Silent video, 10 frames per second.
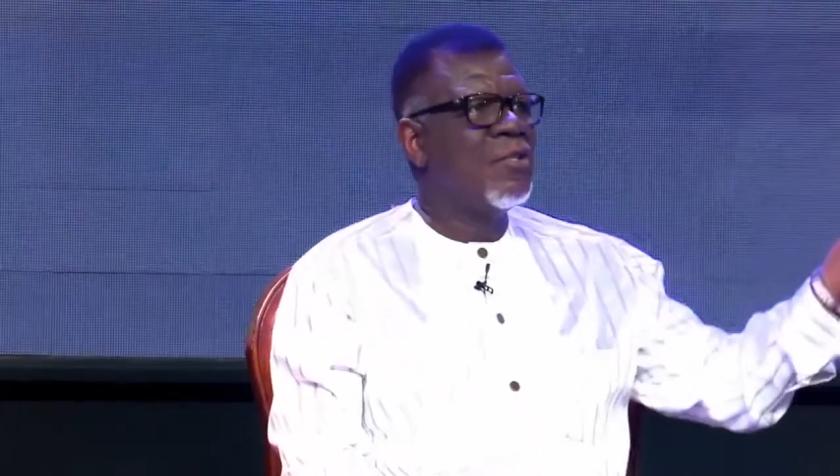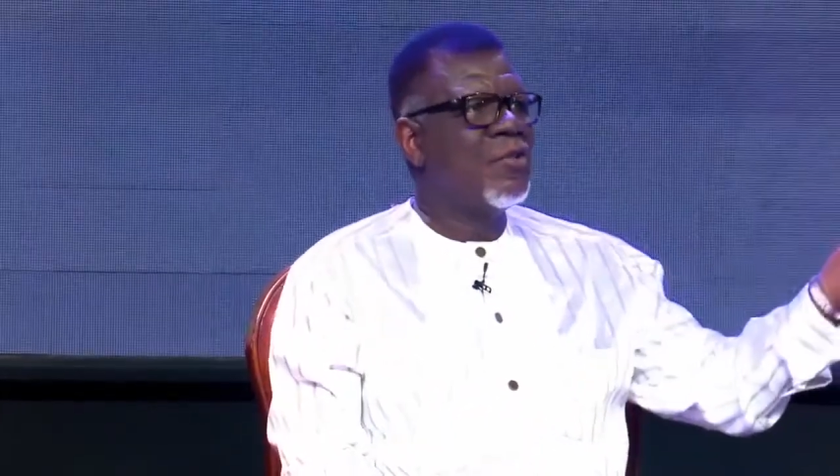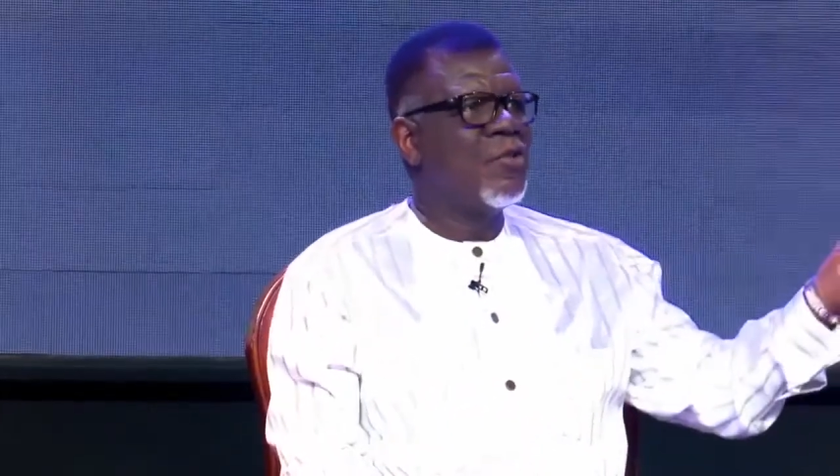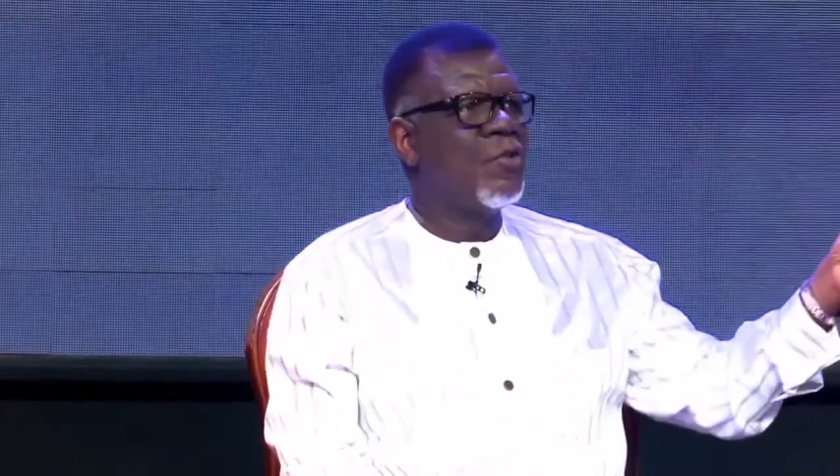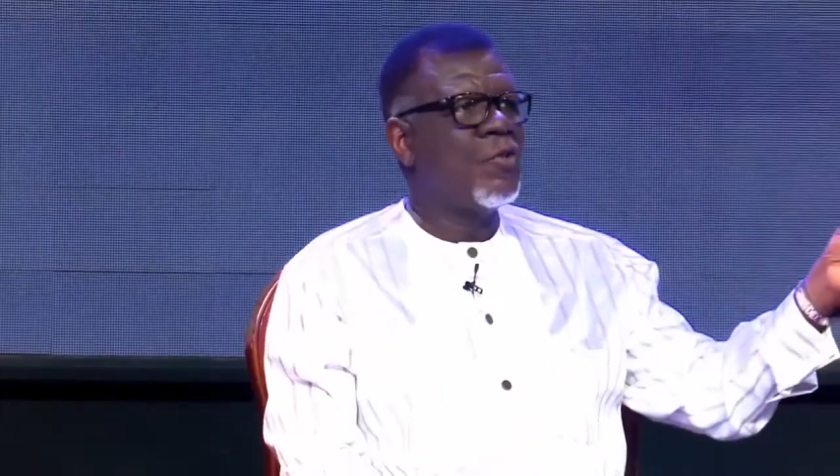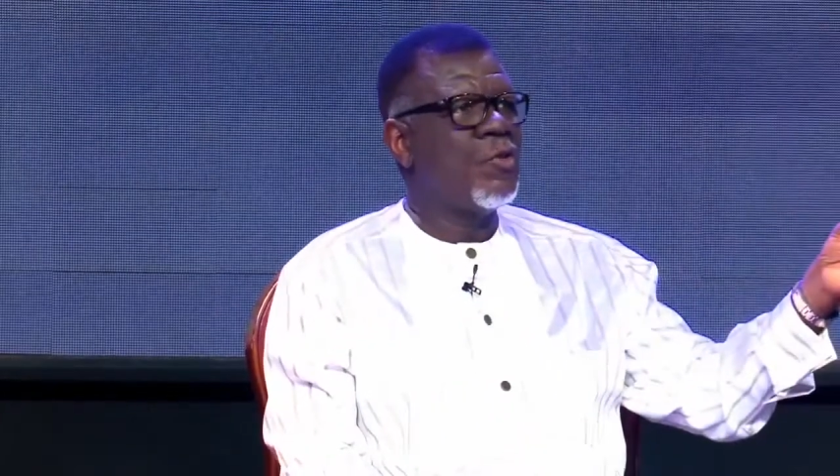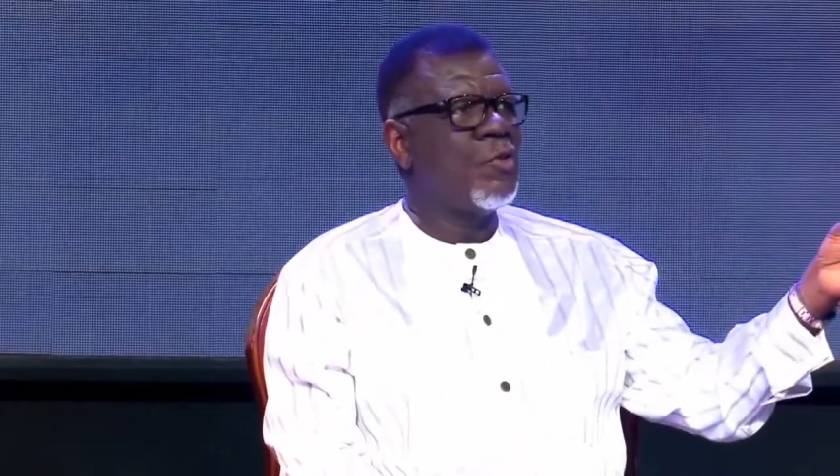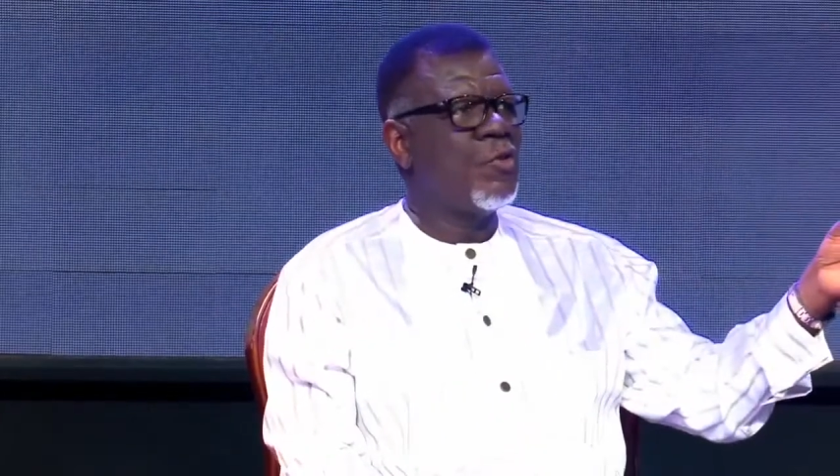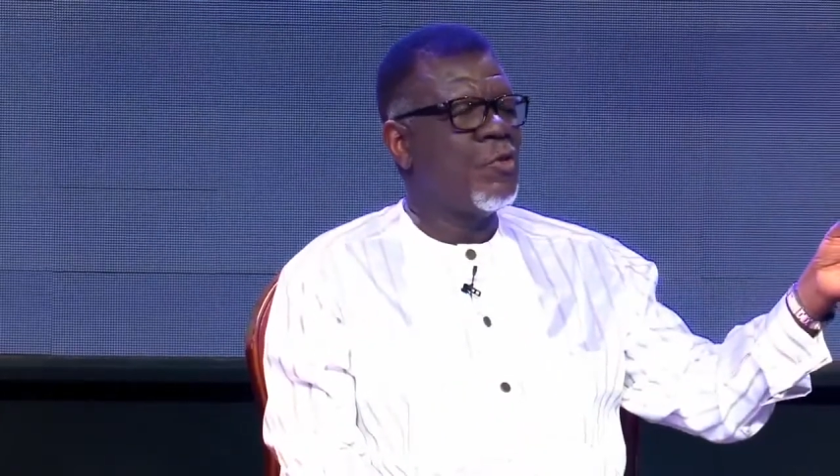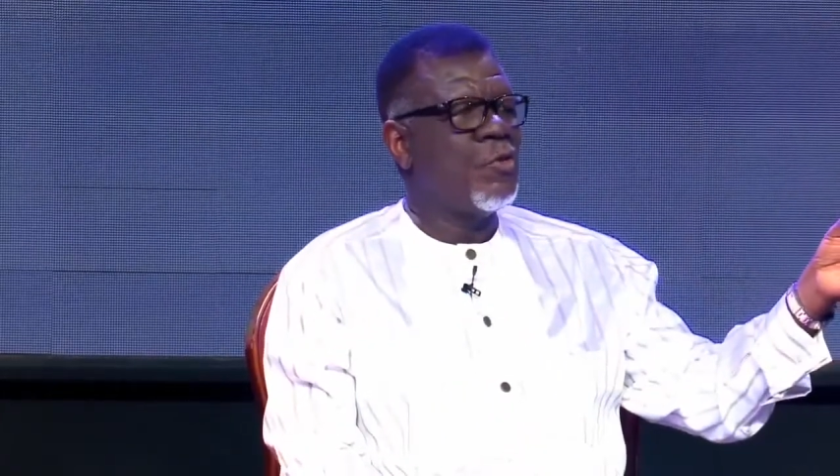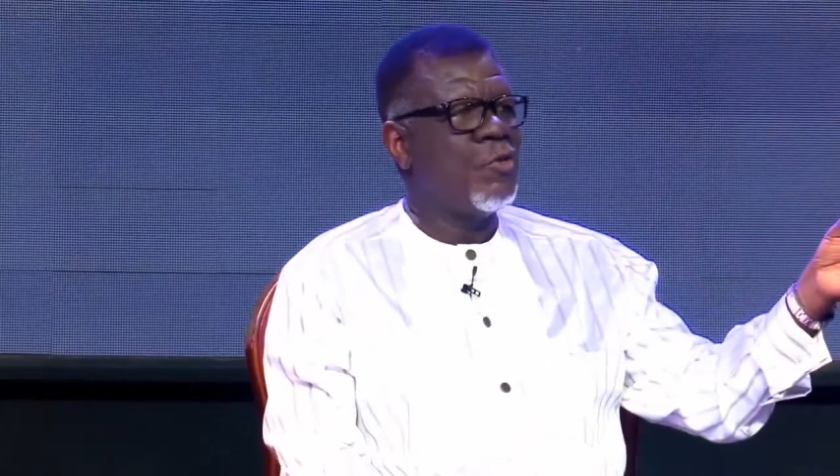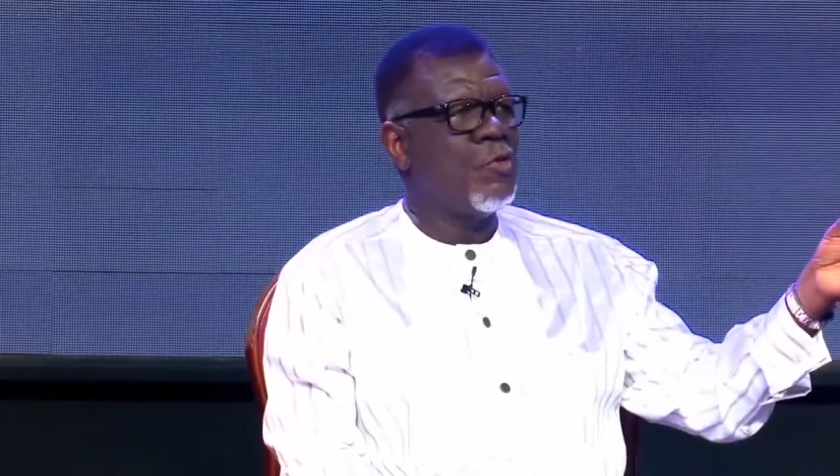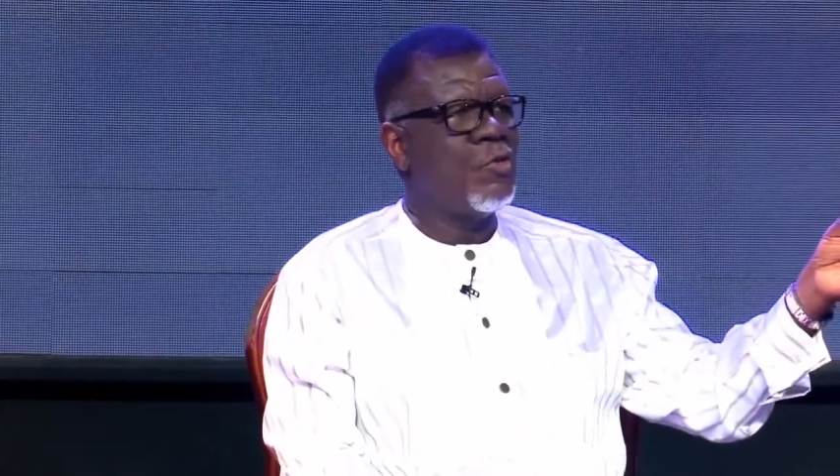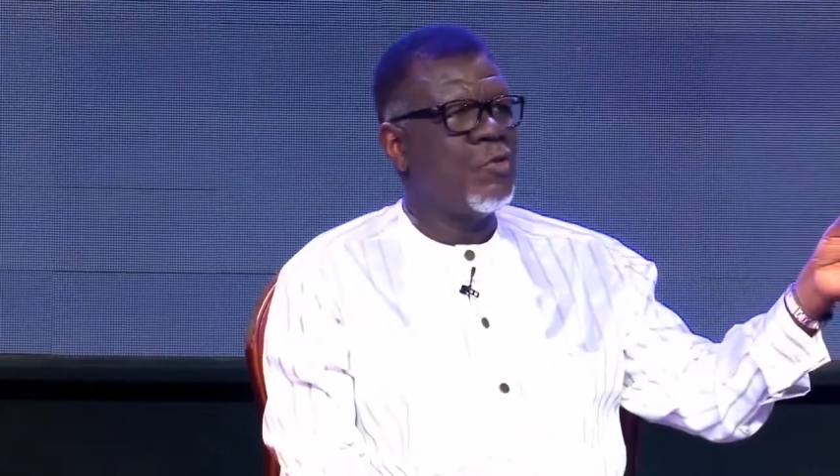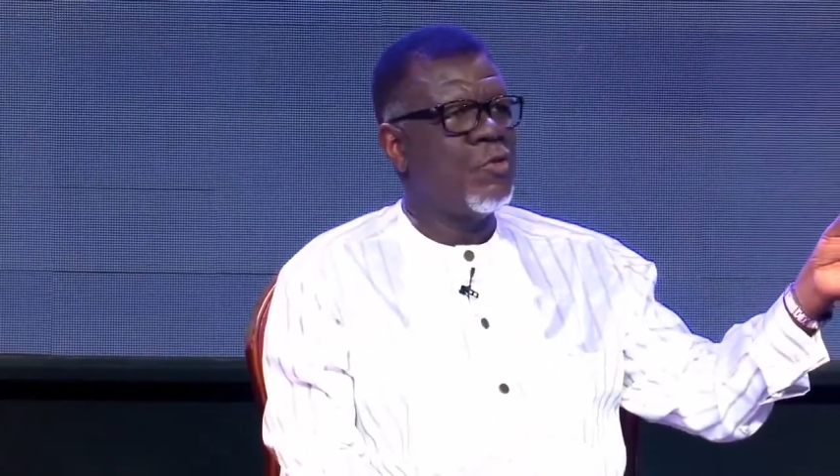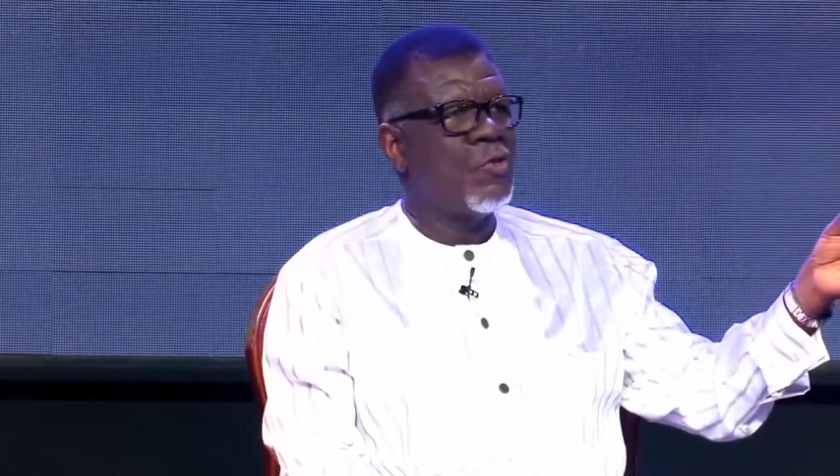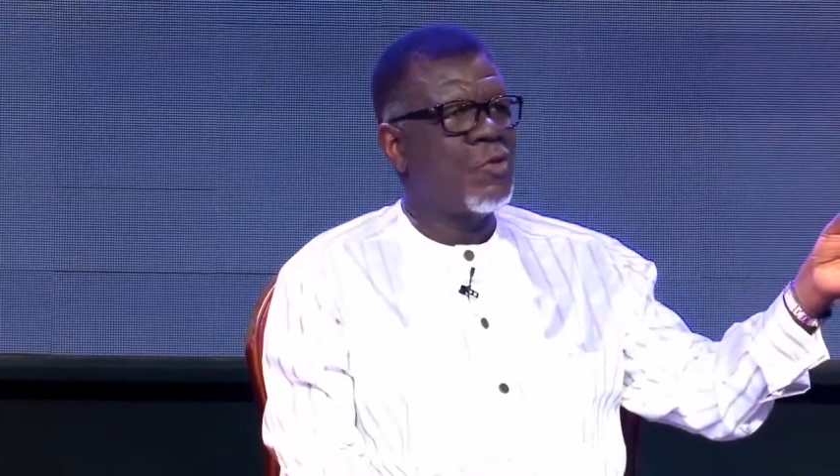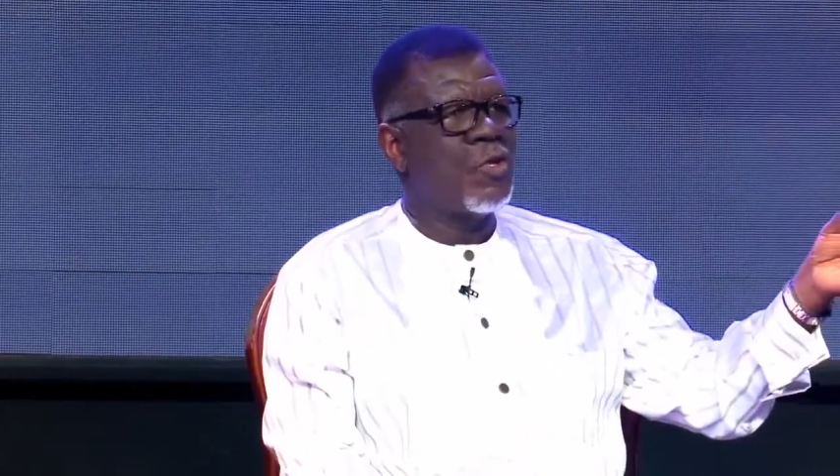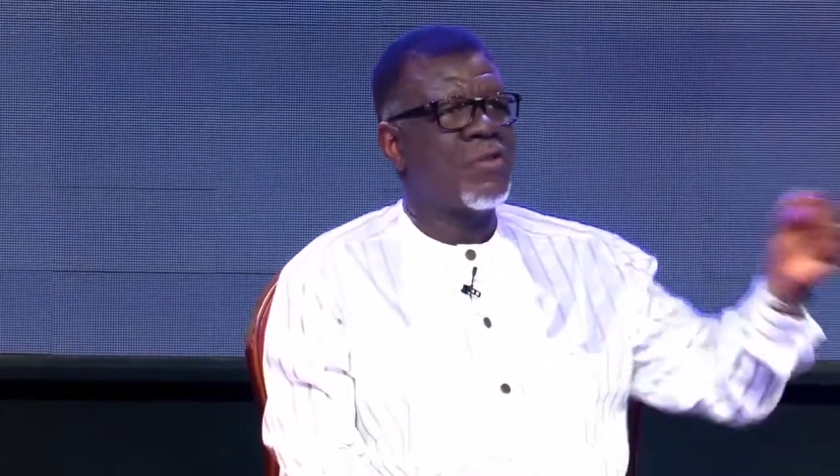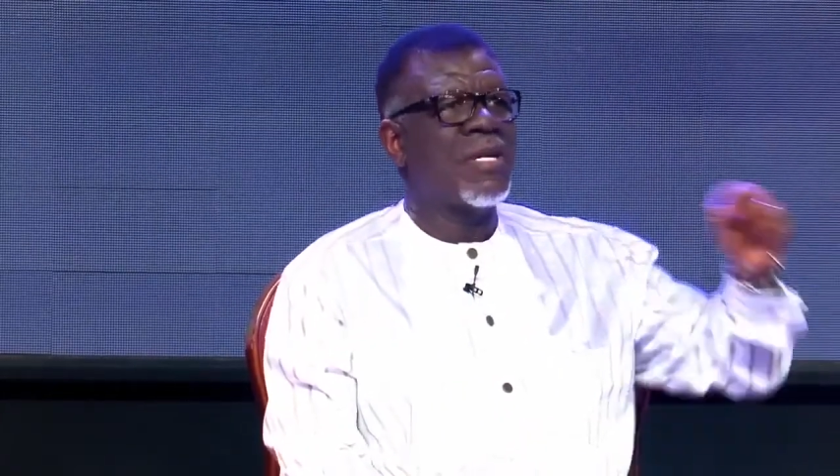to
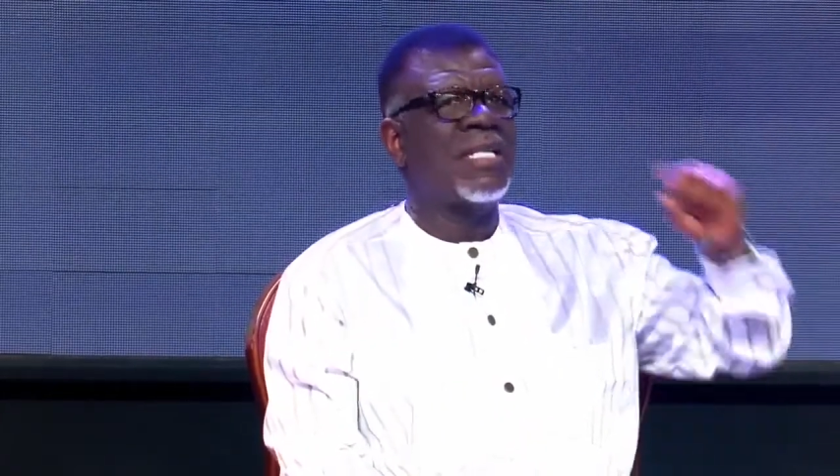correct